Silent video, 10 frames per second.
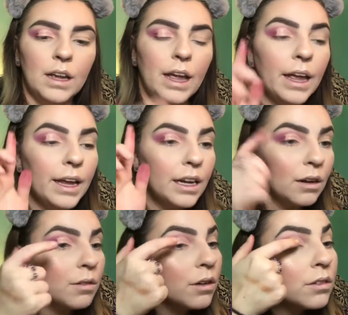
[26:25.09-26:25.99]
And
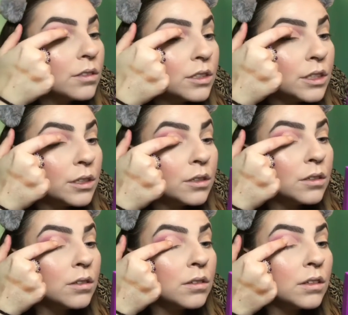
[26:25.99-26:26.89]
I'm going
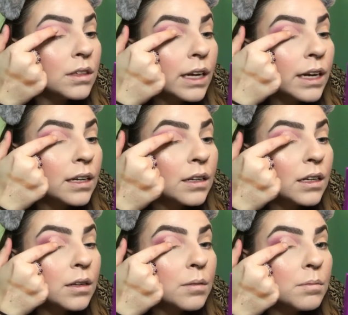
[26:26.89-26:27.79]
to kind
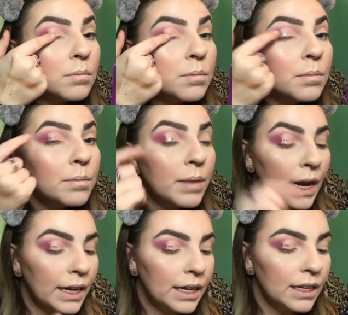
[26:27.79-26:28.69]
of
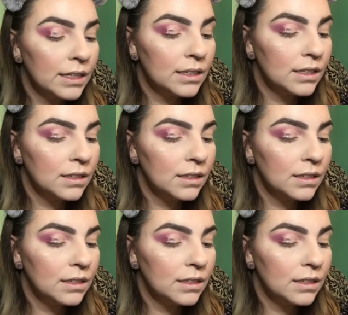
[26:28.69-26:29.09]
pack it.